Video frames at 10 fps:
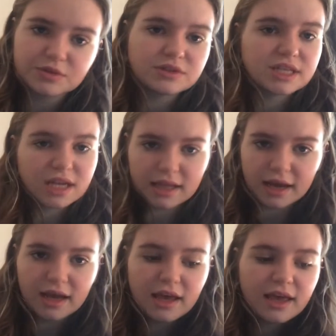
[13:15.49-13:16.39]
or something
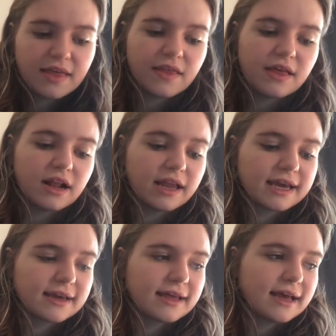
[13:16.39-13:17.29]
like
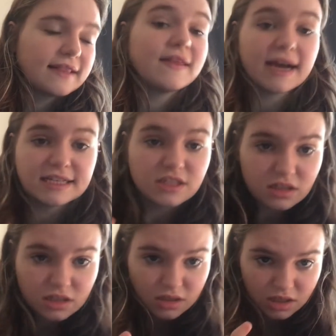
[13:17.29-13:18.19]
that, and that
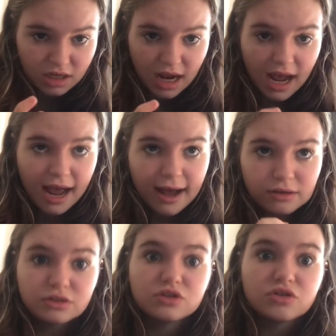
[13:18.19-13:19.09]
is how
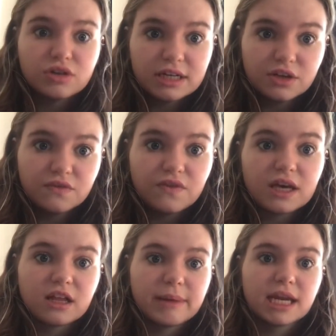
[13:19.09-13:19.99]
strongly you
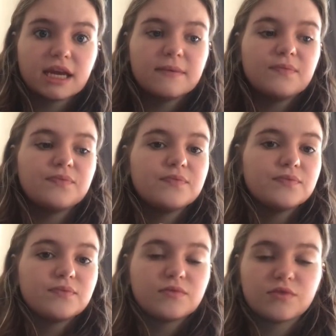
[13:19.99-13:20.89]
feel about it,
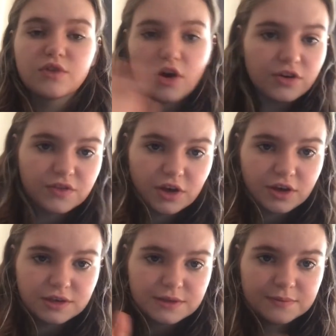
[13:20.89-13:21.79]
go for
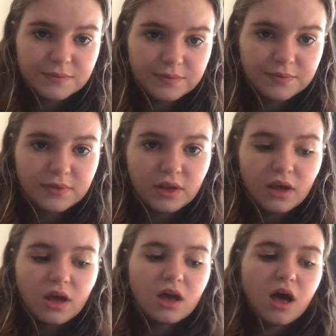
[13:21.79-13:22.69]
those.
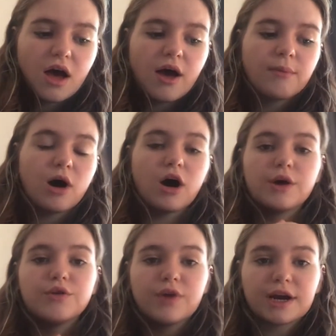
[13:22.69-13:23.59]
I
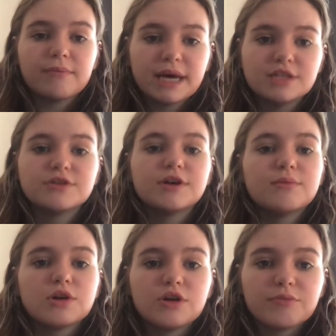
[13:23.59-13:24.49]
would recommend doing a
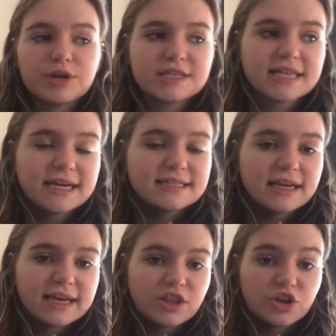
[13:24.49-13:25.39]
monologue because that is
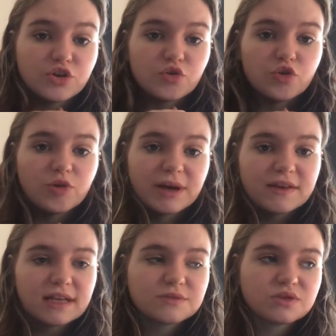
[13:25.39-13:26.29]
like the norm. I
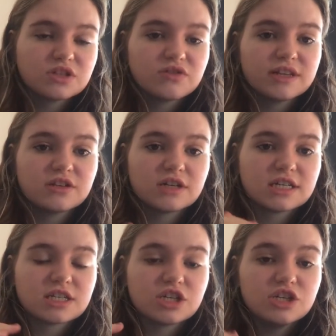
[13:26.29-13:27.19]
think that's what the
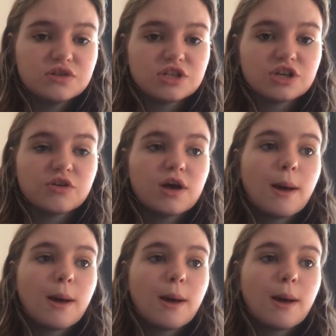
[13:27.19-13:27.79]
directors are used to,